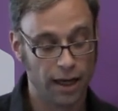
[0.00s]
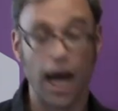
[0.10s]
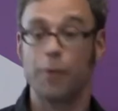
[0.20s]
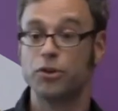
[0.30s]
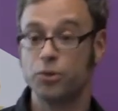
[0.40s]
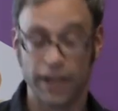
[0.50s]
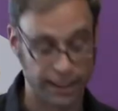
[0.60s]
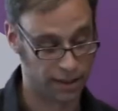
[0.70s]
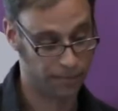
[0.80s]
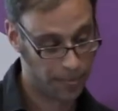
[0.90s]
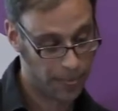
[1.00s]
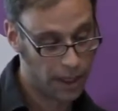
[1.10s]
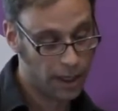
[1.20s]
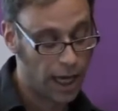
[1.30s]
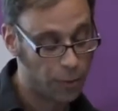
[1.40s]
I will do that.
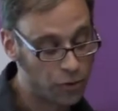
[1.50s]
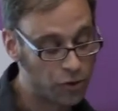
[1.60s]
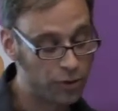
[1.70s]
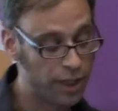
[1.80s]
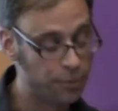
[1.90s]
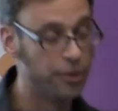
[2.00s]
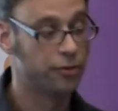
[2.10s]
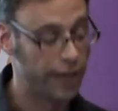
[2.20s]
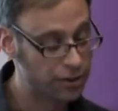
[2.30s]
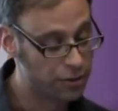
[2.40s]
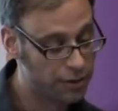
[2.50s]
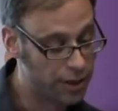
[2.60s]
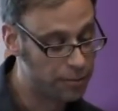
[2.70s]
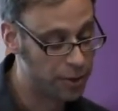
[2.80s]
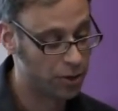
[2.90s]
I wouldn't do that with
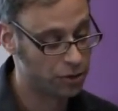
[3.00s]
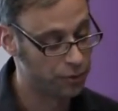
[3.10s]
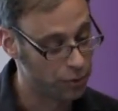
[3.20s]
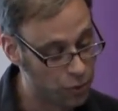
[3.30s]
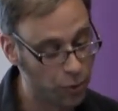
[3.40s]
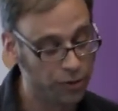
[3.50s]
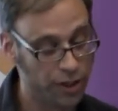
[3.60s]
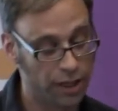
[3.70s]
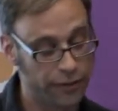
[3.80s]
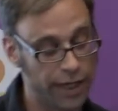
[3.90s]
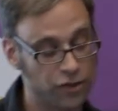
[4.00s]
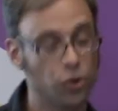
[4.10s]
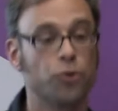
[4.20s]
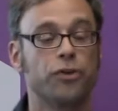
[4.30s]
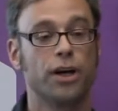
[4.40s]
WriteToThem because of the tone that I've had
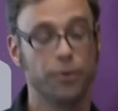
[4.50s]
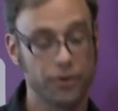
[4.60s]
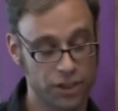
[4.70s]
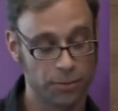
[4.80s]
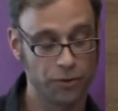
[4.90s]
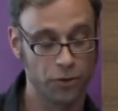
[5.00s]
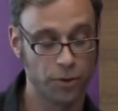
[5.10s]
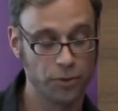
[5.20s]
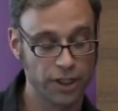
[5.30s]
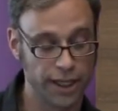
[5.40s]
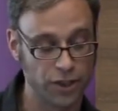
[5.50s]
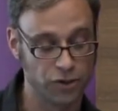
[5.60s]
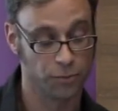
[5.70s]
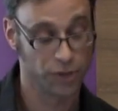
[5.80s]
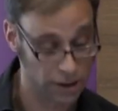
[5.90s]
so far with some of the
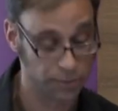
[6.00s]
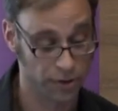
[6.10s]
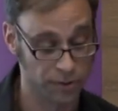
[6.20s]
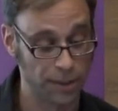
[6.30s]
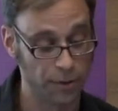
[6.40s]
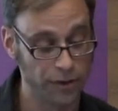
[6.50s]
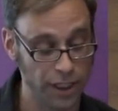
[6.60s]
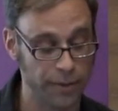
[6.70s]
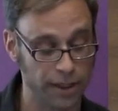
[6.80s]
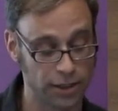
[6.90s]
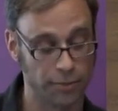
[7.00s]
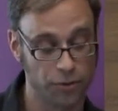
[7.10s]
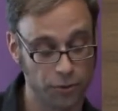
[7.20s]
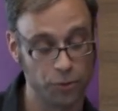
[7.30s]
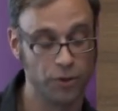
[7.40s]
communication, with some of the emails
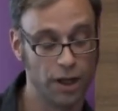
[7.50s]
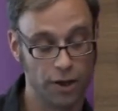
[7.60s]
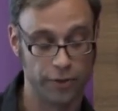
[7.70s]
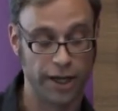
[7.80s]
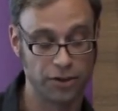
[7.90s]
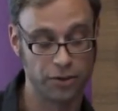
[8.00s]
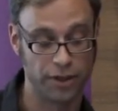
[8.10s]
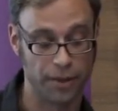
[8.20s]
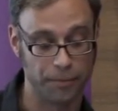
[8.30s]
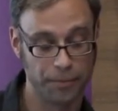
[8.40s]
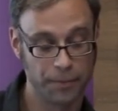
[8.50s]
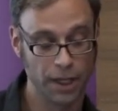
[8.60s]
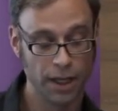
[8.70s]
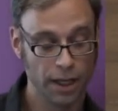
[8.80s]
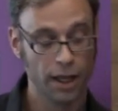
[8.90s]
coming through WriteToThem.
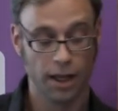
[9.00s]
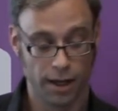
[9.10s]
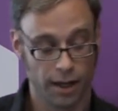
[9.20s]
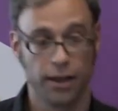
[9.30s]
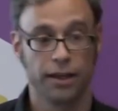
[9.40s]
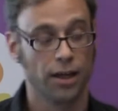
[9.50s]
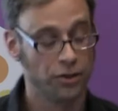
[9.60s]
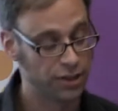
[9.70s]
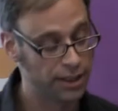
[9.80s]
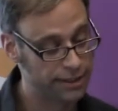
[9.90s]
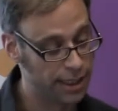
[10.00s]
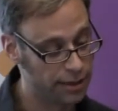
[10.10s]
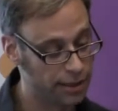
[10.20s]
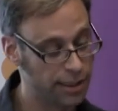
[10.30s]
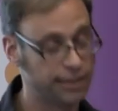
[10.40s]
Another councillor
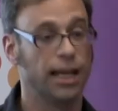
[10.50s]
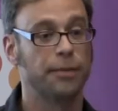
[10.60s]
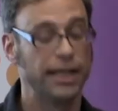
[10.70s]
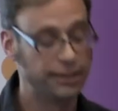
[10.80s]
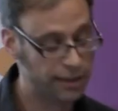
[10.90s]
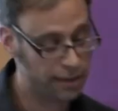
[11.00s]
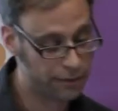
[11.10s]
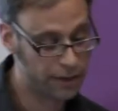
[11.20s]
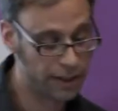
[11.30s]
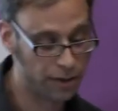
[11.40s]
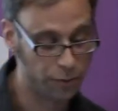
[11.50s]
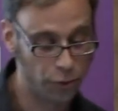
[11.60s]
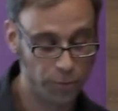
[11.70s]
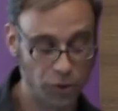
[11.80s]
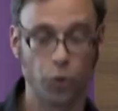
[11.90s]
said that it's like basically filling in a
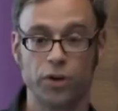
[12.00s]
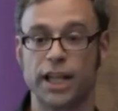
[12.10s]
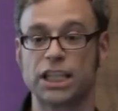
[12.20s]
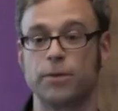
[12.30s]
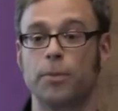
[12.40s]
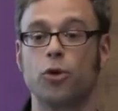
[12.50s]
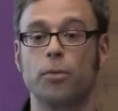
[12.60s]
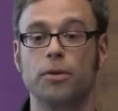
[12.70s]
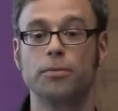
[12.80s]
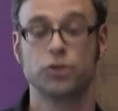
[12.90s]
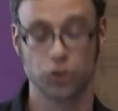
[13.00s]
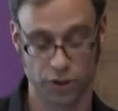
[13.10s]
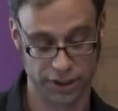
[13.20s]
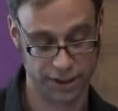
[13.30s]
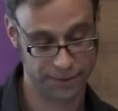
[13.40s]
form and going, that's my problem,
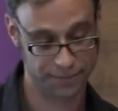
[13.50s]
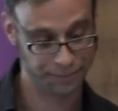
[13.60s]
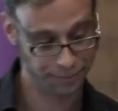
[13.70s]
sort it.